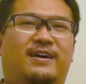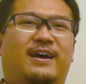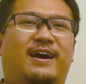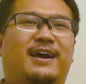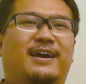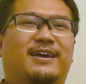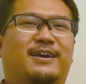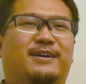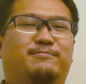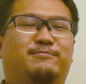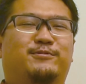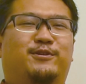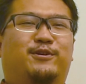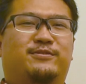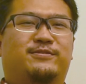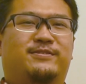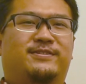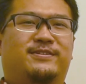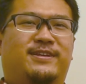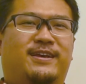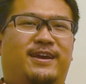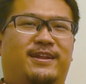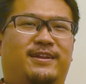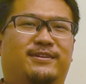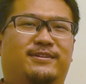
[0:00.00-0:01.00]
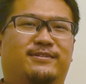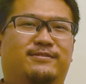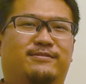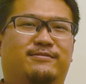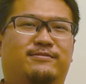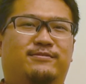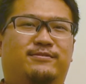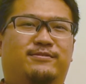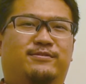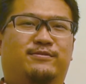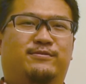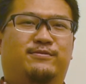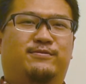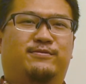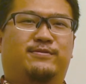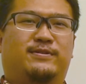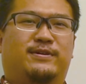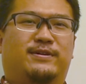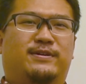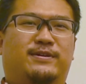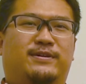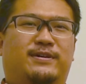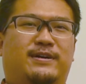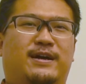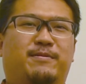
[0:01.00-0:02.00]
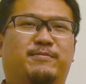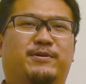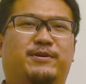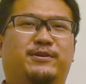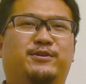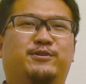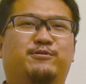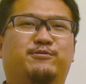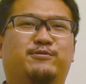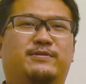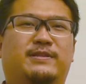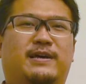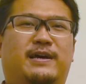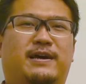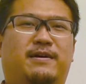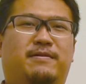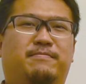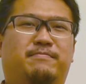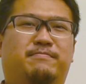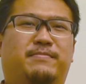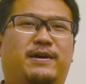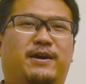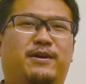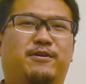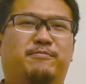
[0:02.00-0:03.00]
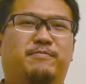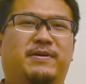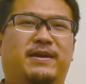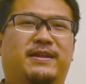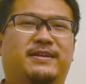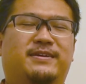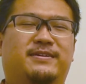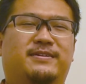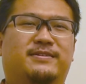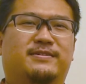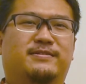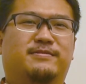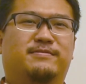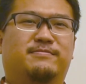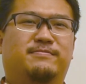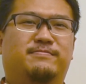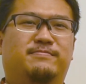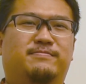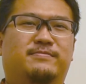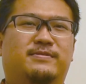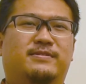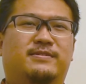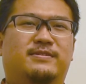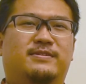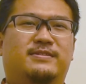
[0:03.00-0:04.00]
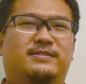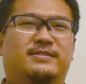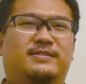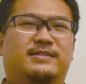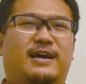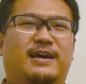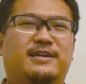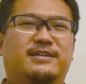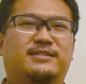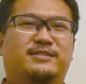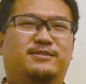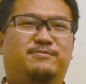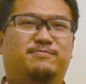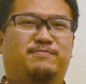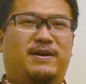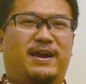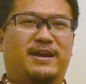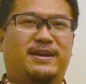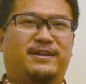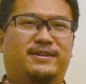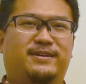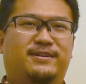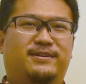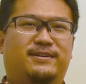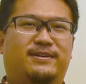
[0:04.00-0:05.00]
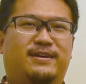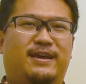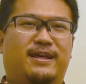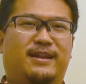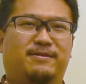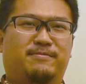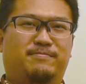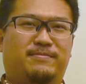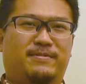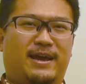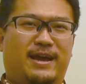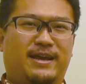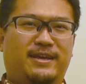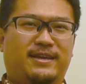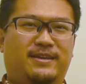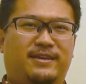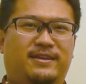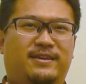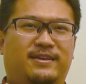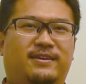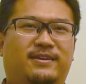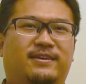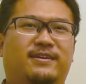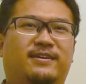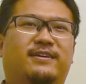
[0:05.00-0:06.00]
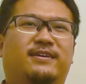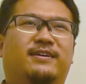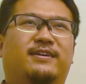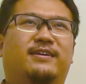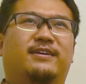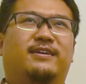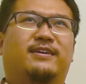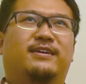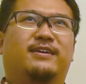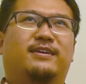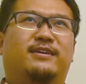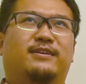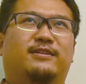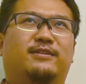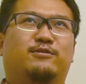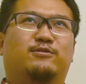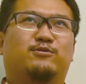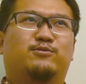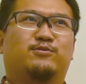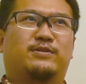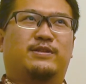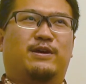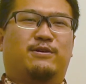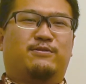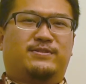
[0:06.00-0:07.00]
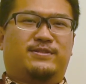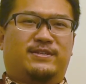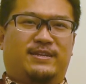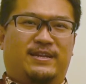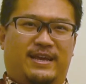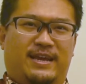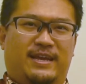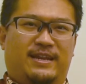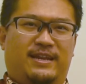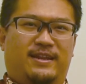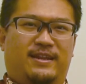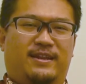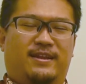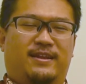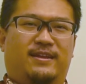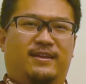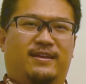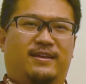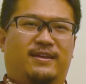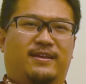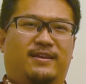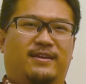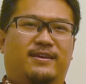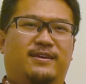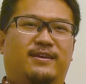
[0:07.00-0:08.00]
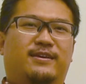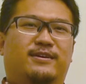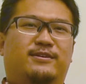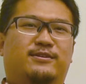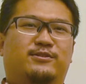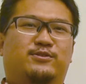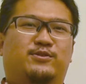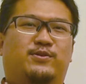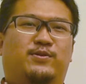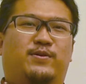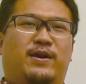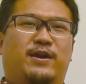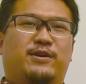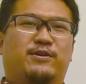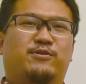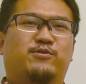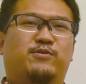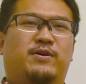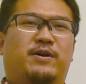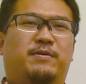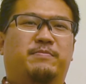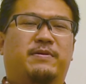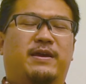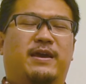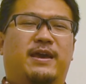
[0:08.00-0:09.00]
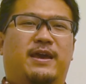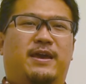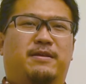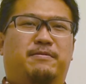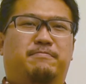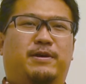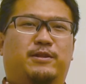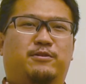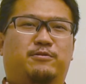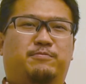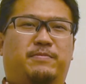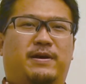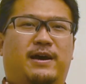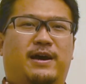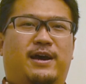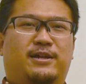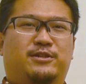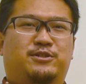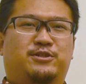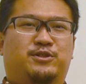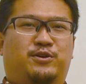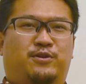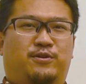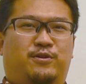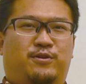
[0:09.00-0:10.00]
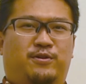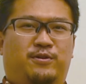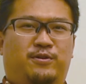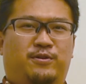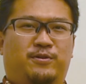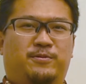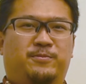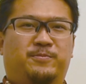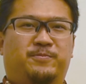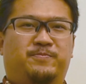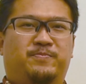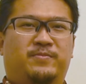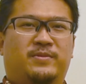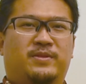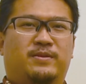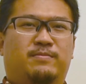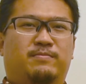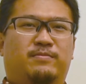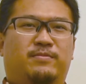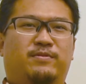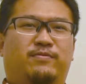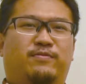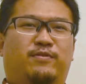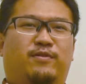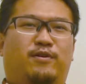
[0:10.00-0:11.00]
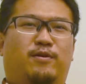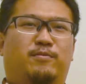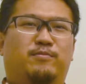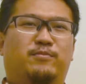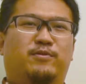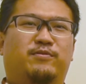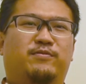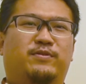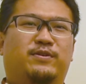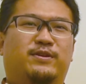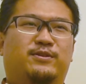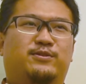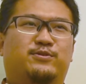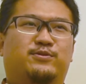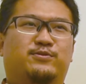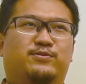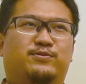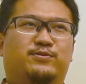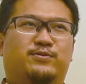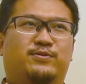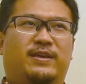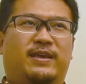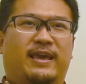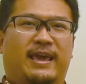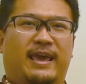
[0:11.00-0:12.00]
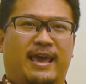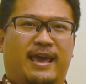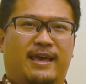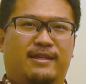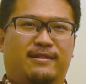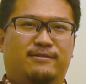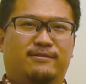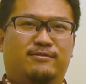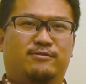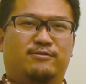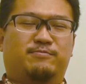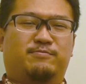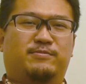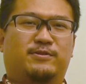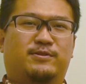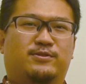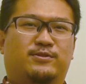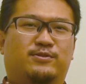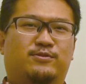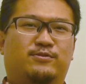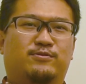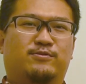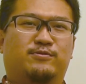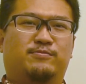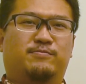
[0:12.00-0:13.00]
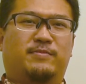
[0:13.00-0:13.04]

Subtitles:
Hi, I'm Dr. Daniel. I'm a UTAR biomedical science pioneer alumni in 2008. So I grew up at Tepahat, Johor before moving to KL to pursue